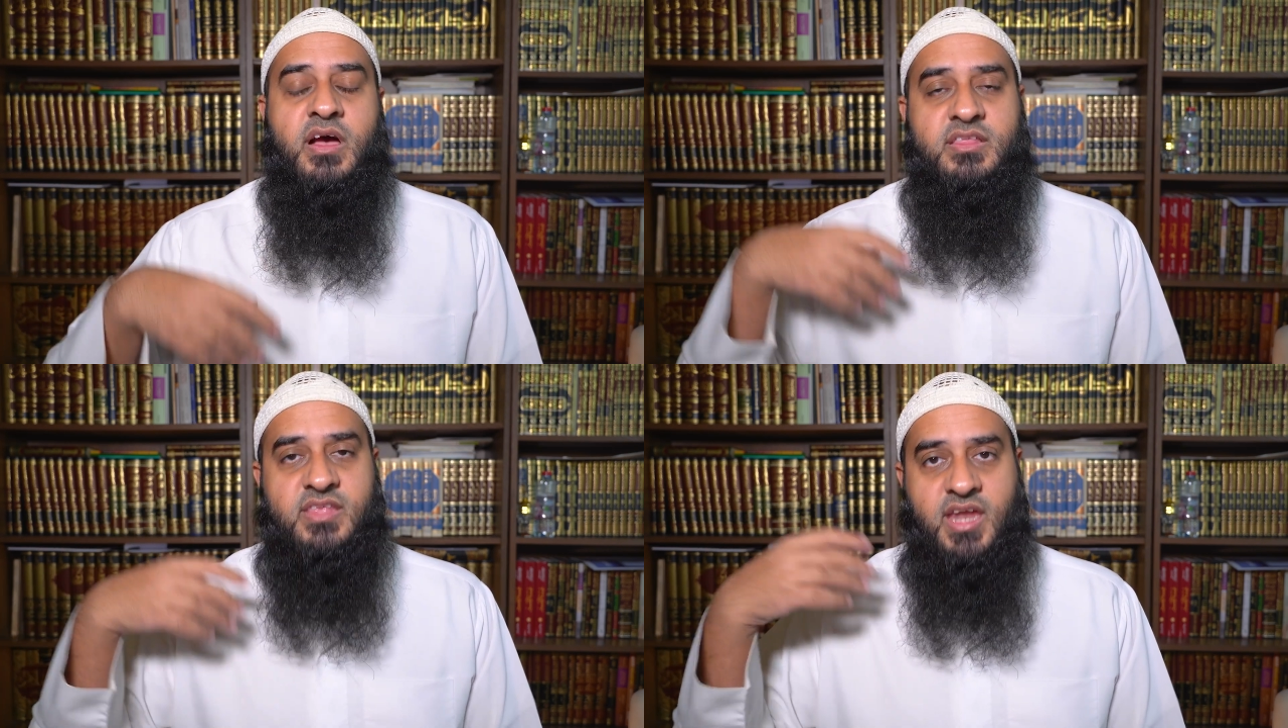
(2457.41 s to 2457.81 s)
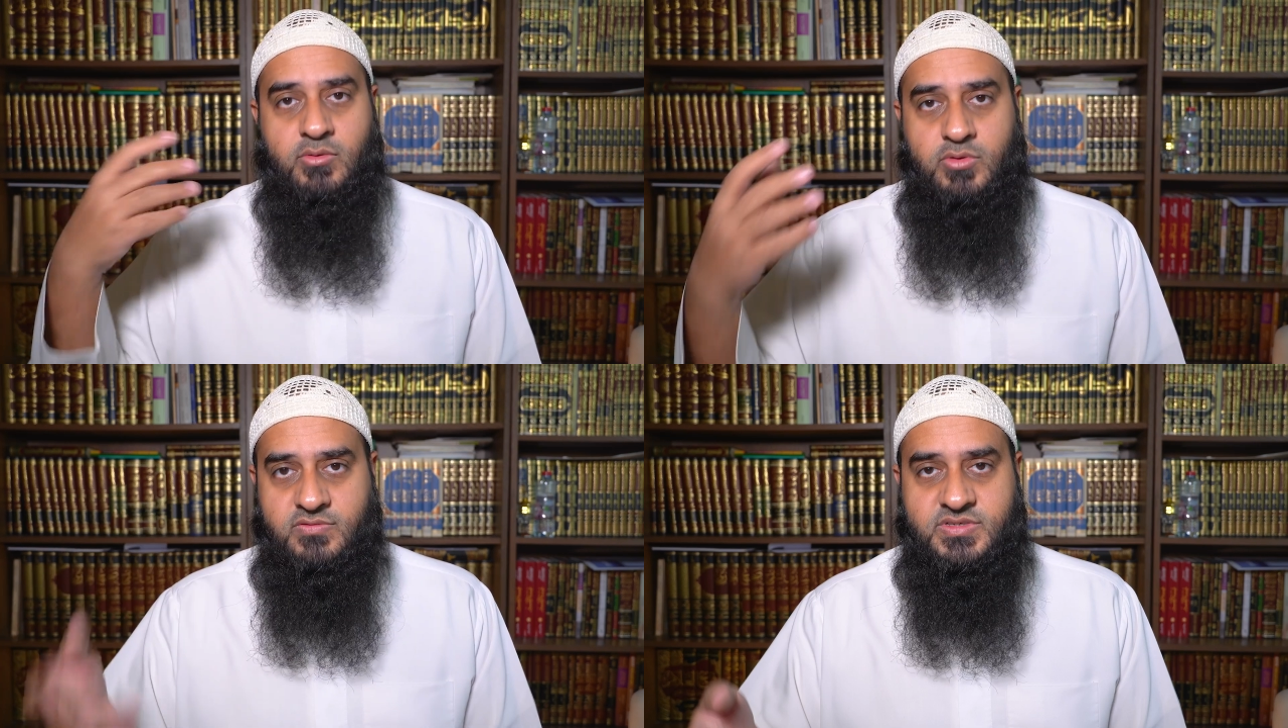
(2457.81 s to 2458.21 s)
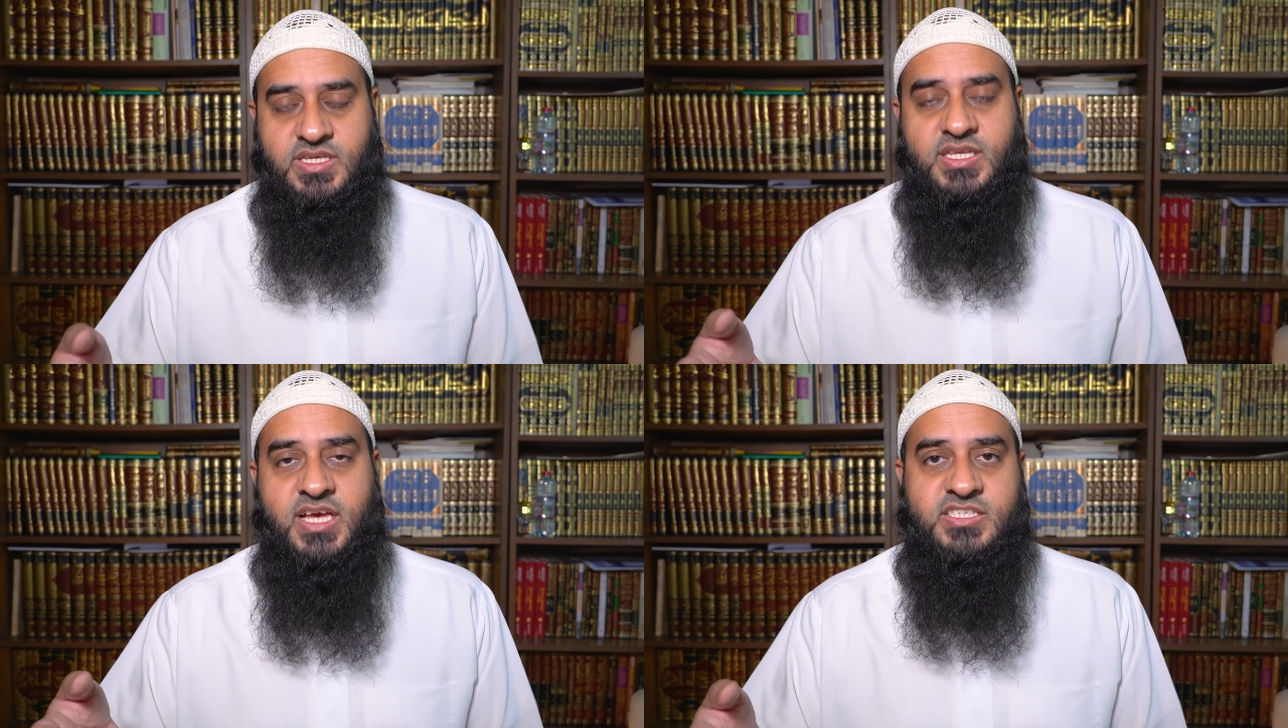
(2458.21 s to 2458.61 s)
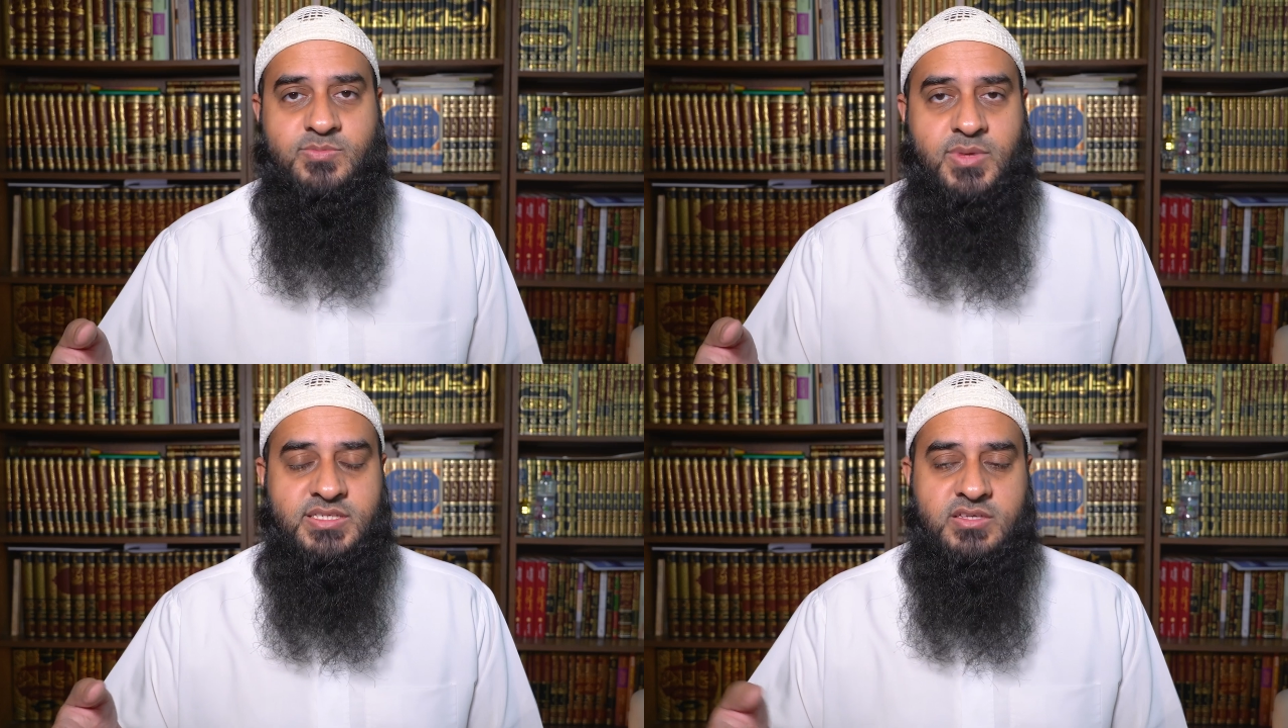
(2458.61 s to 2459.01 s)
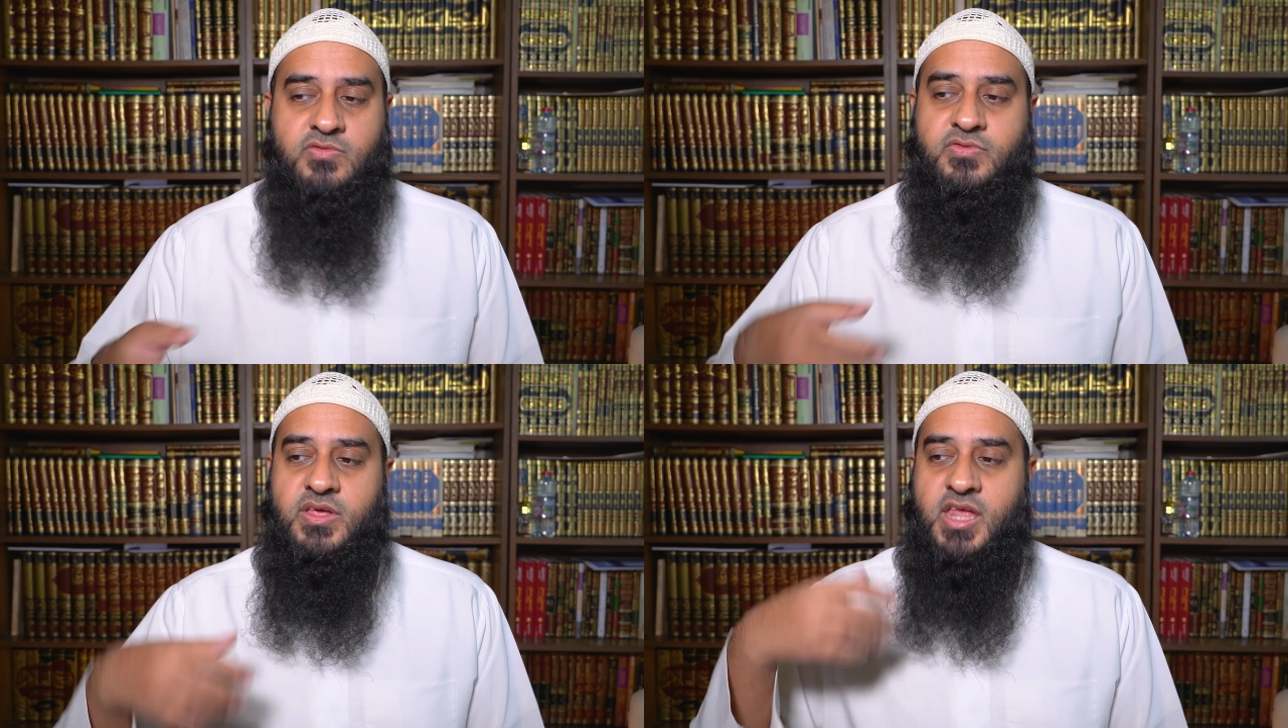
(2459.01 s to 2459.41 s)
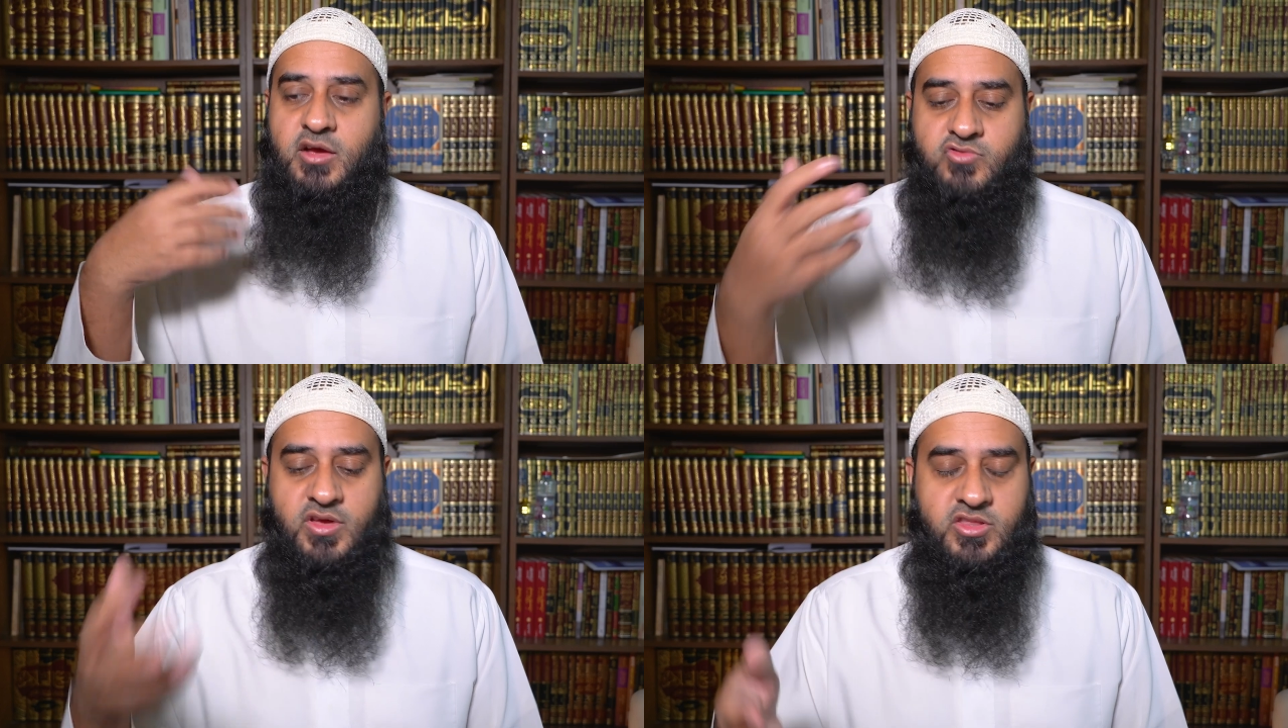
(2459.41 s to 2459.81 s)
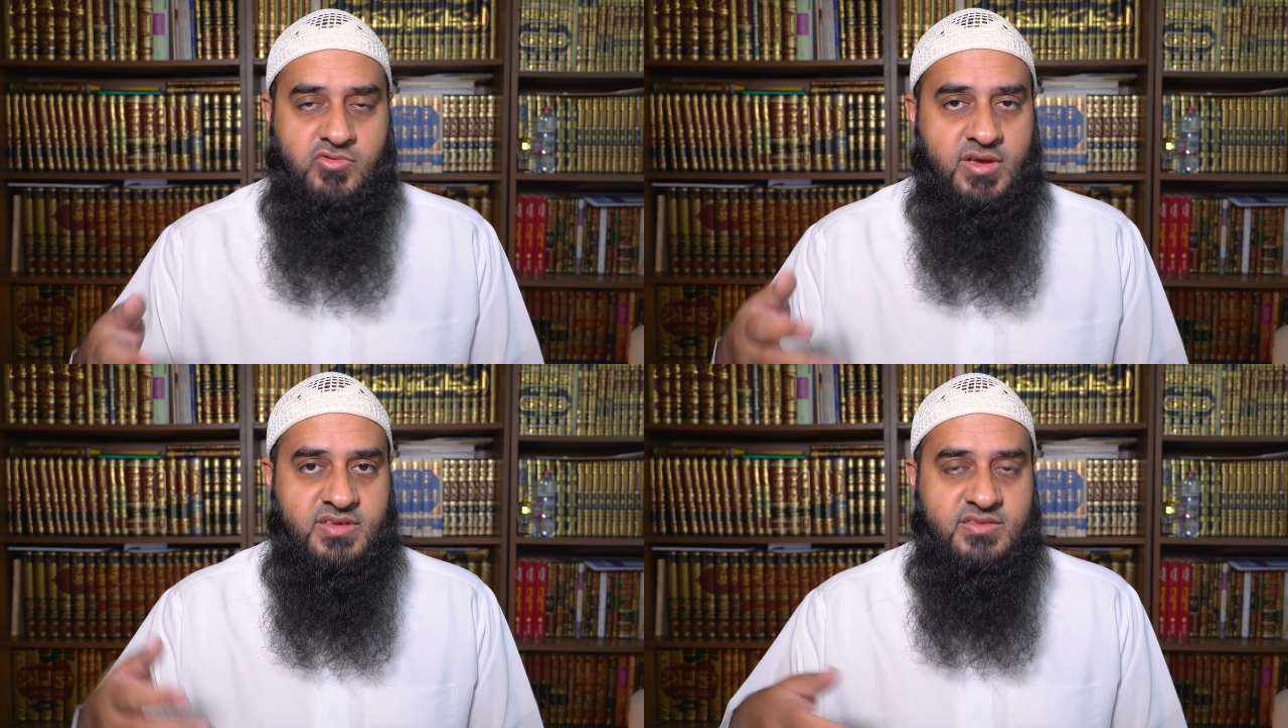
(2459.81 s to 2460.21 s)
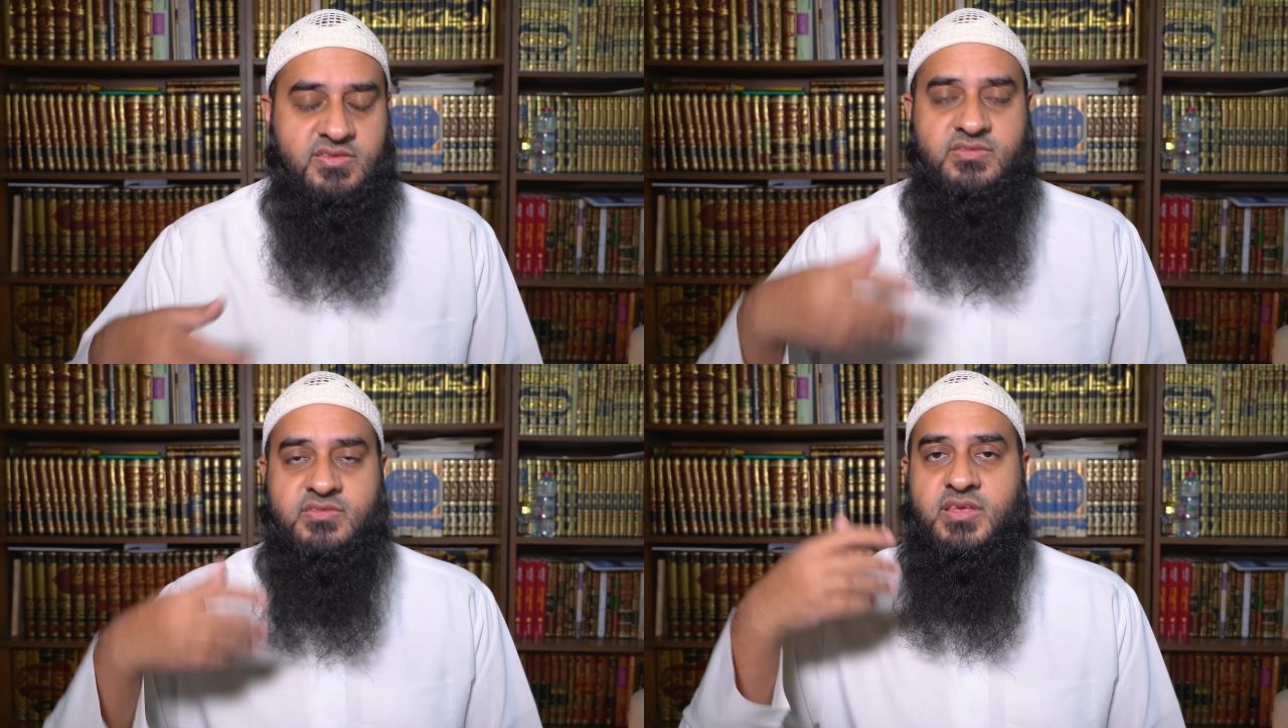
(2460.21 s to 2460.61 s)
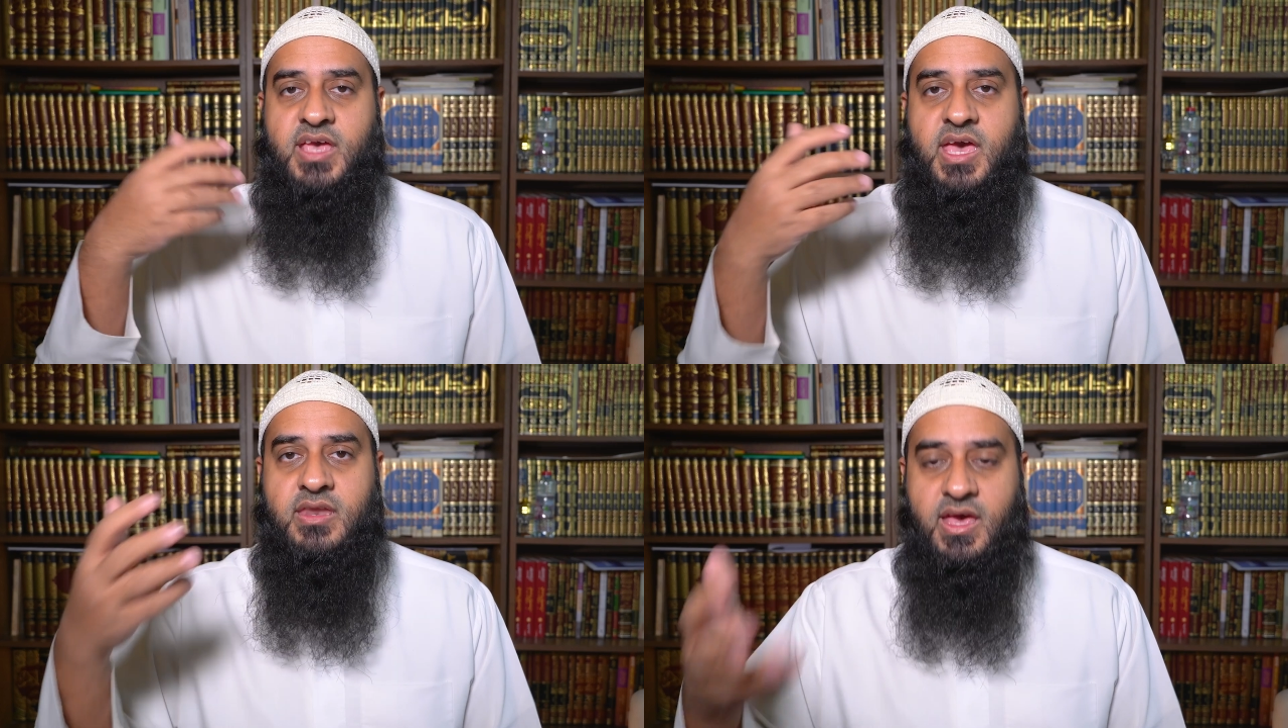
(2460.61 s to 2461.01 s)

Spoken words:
and then I would obviously test myself, and I'll try to create sentences again,